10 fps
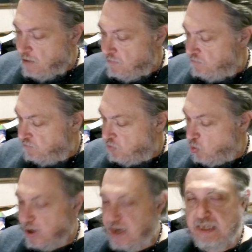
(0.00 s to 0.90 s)

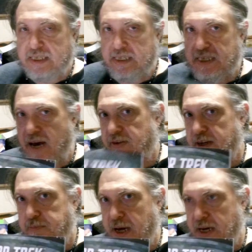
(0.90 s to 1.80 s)

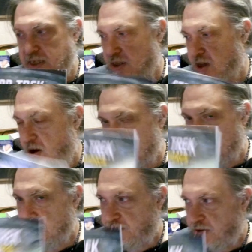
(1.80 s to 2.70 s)
47 pages long,
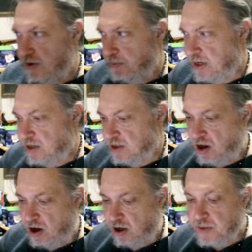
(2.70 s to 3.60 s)
less than 50 pages
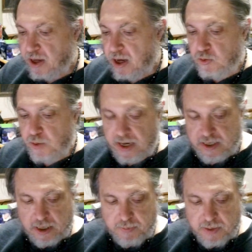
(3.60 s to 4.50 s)
long,
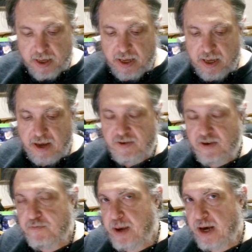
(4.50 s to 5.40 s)
which if
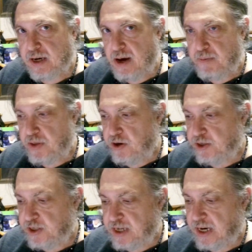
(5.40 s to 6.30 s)
you've picked up the new
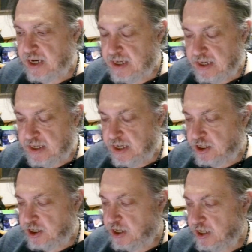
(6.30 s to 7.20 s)
2nd
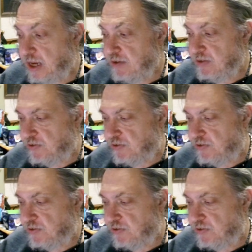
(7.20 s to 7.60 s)
edition and even the